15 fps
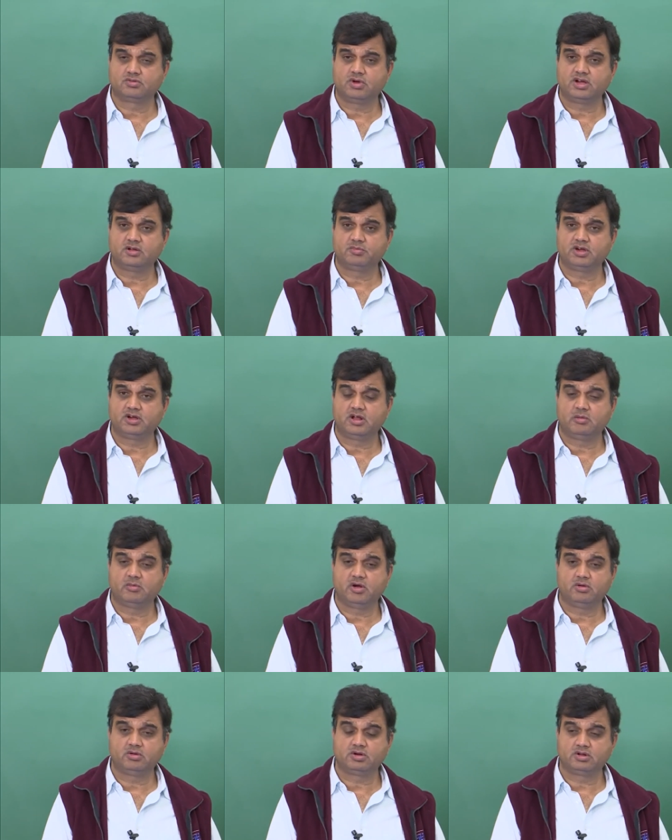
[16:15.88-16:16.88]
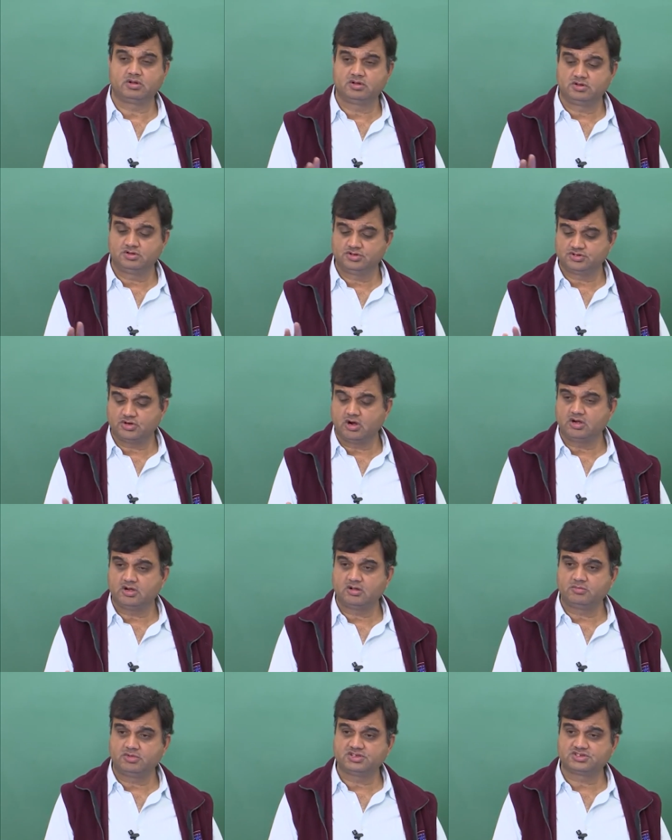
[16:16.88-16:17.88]
quite a bit about
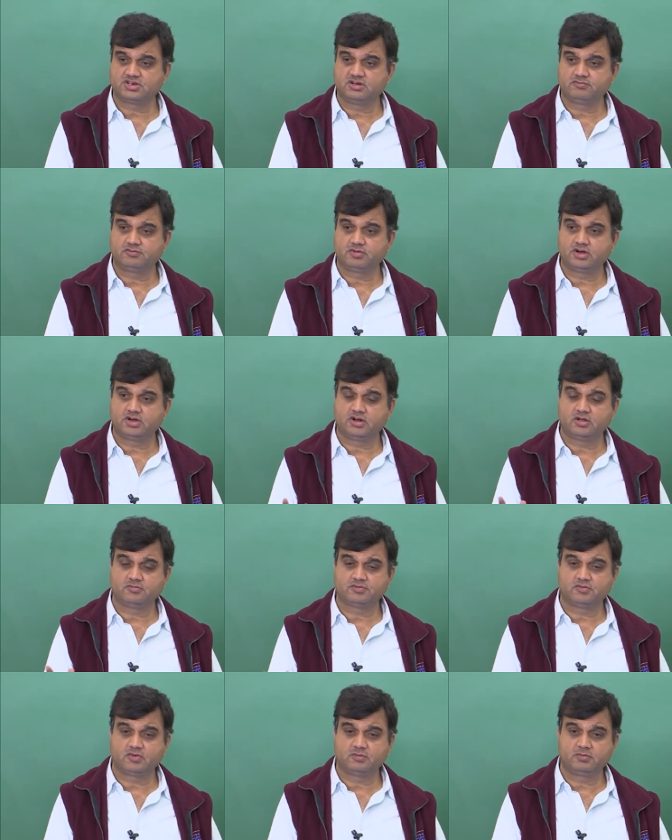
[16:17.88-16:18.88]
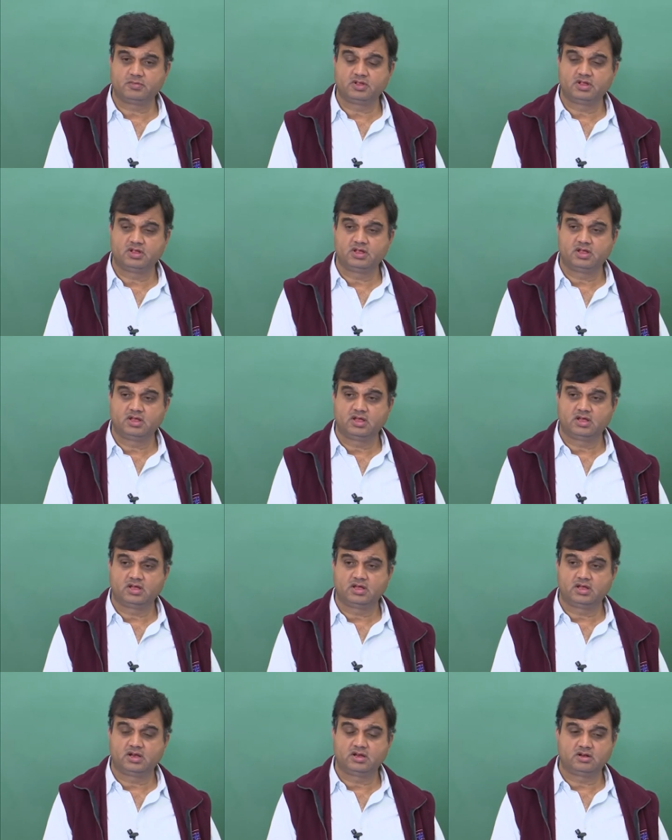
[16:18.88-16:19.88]
short-term discrete Fourier transform
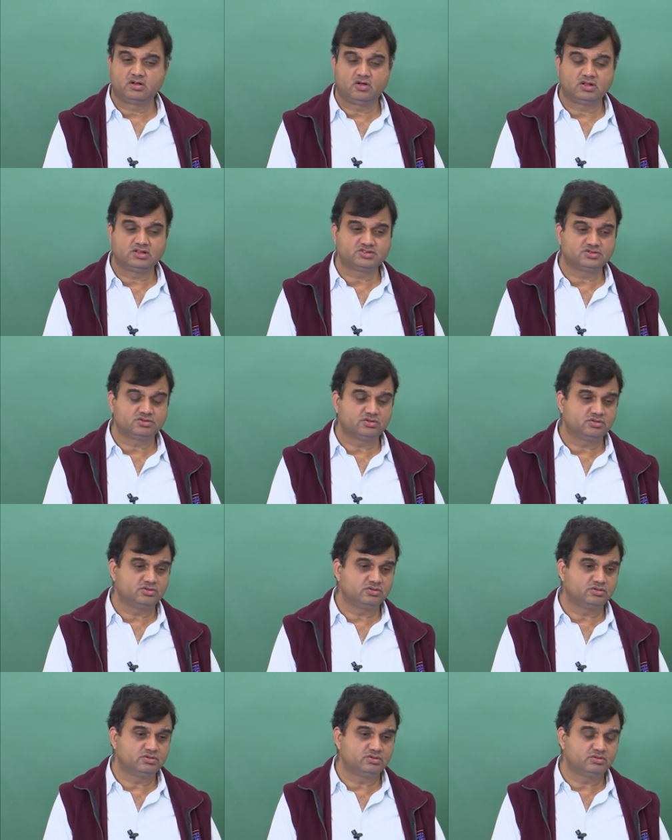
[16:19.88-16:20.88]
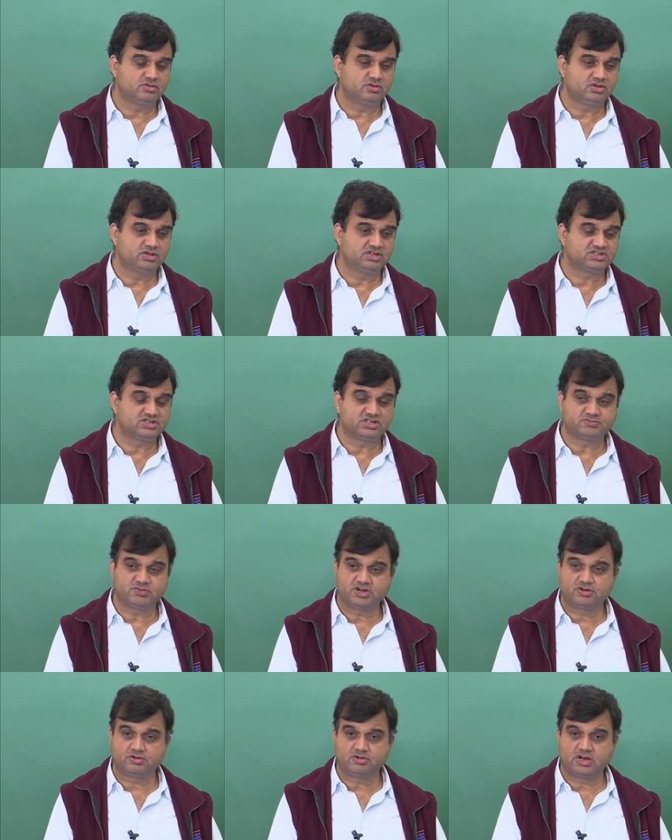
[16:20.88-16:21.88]
and also this
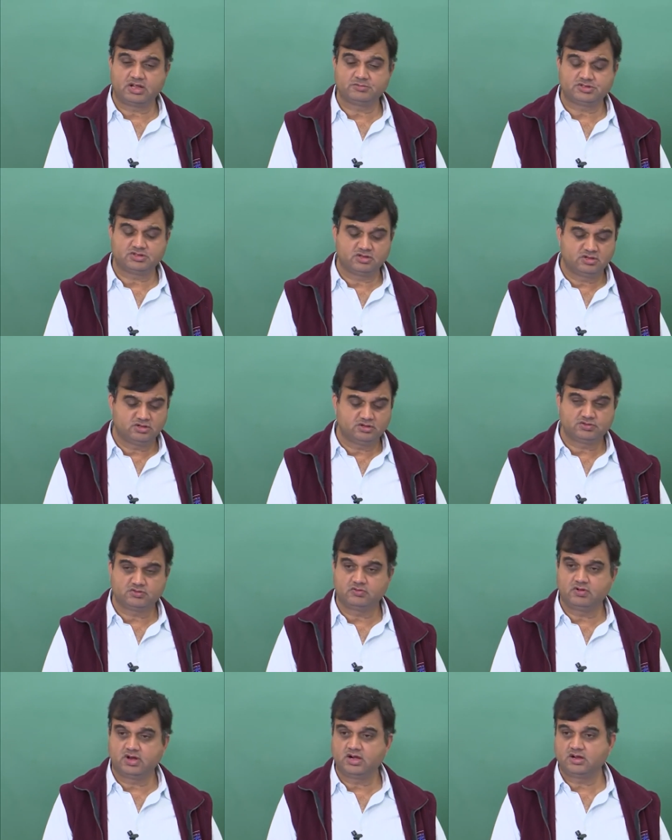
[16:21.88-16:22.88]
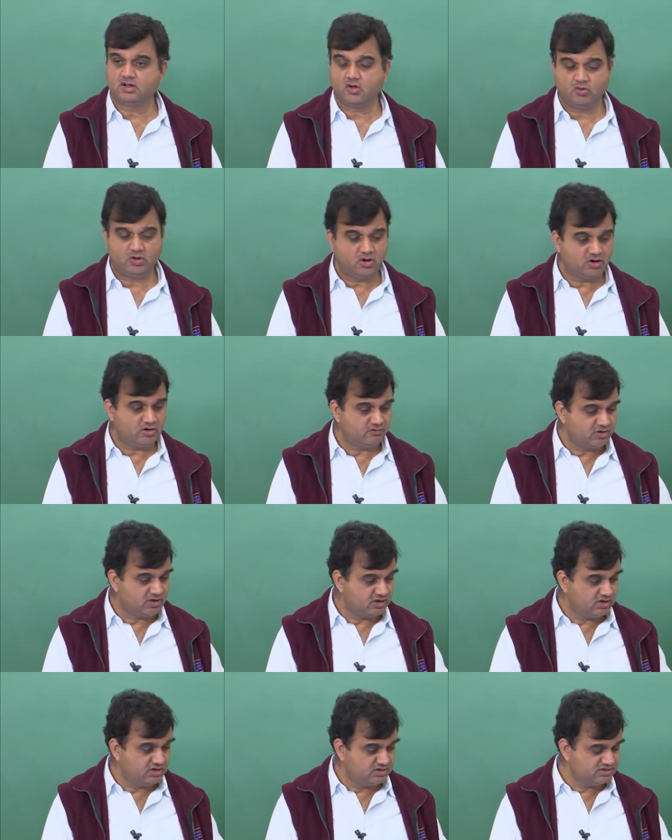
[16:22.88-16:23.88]
spectrograms. So you learned a whole lot of
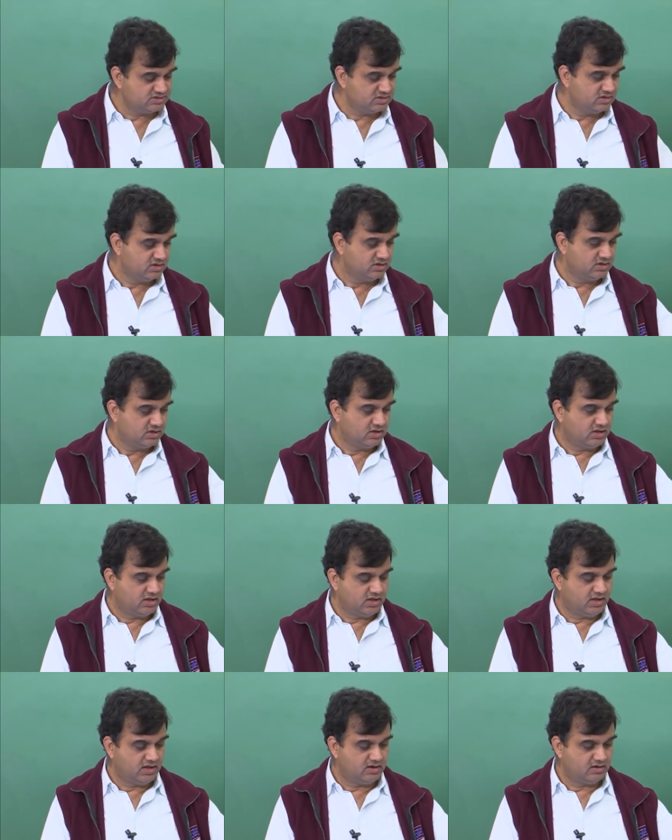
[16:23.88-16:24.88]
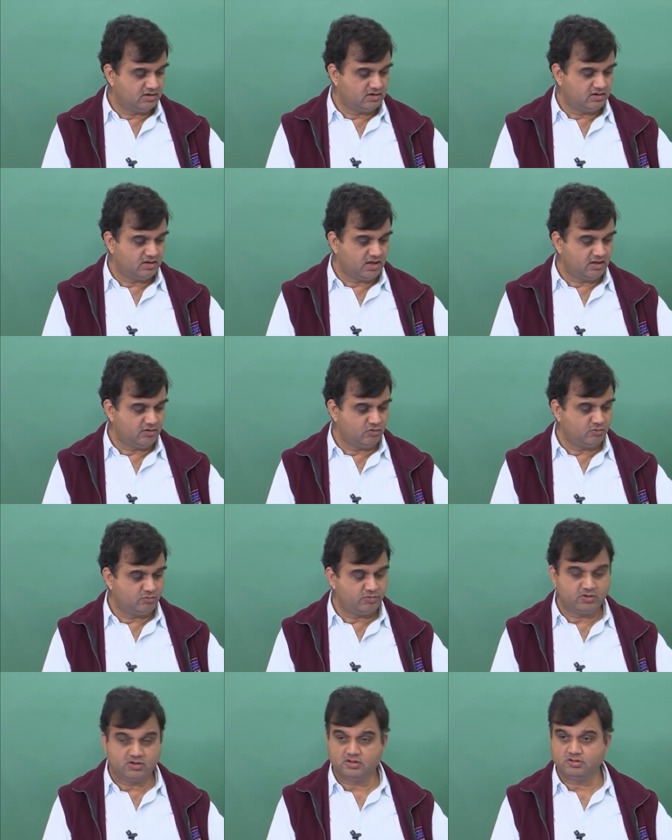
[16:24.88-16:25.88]
techniques, and I
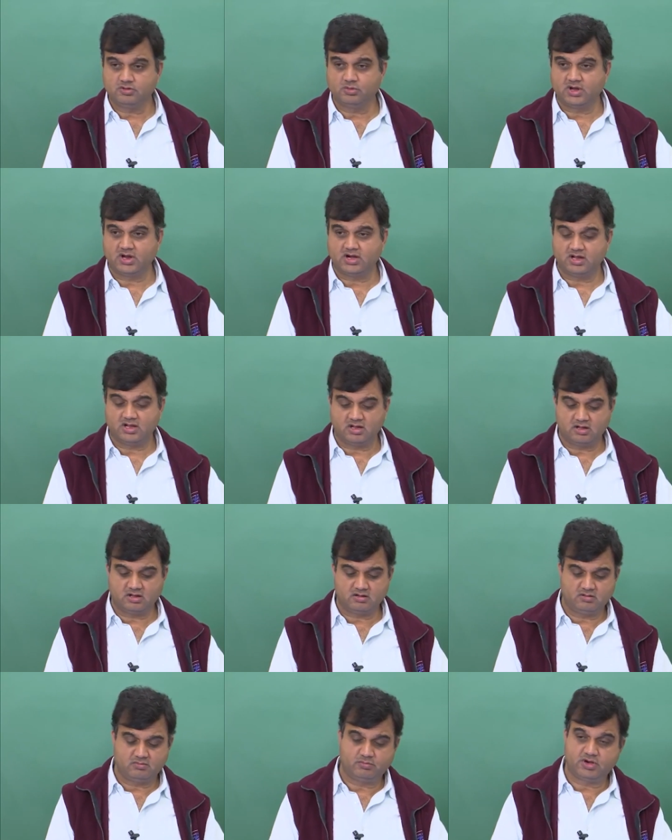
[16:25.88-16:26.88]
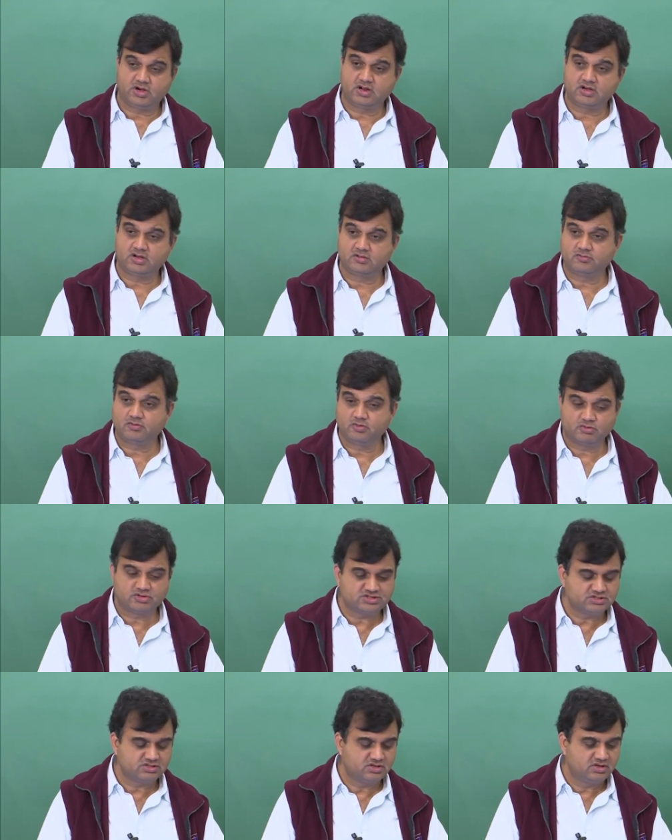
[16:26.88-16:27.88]
hope you had a productive
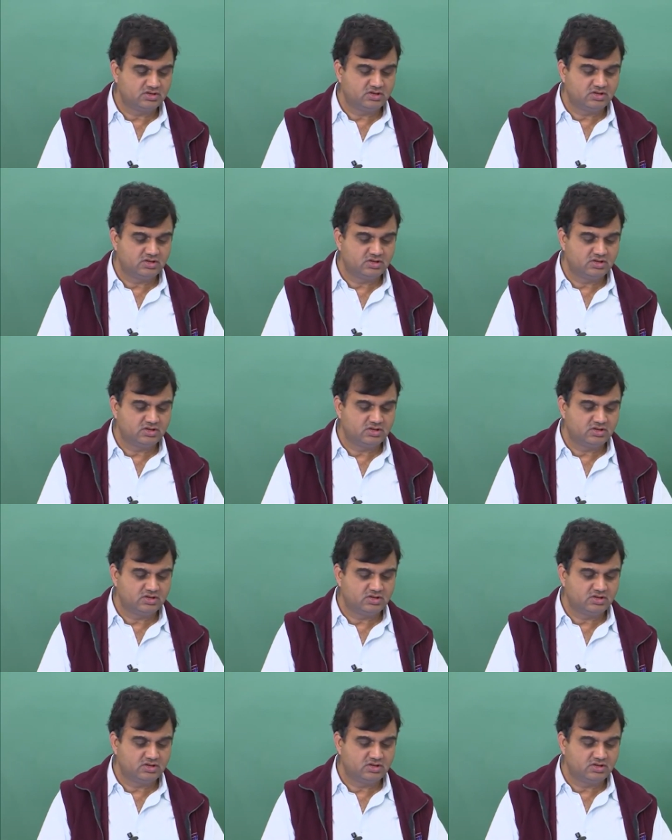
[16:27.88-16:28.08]
course,